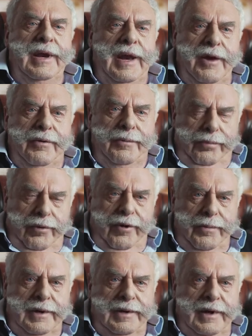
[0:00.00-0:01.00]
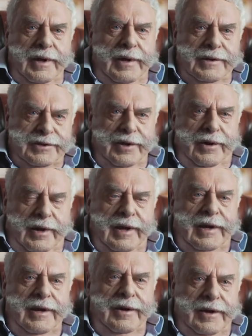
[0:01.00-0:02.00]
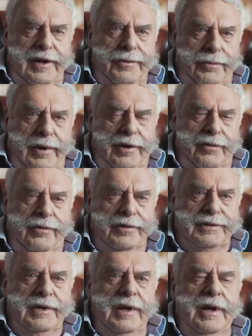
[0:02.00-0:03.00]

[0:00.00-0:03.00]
in our employment certainly can keep records,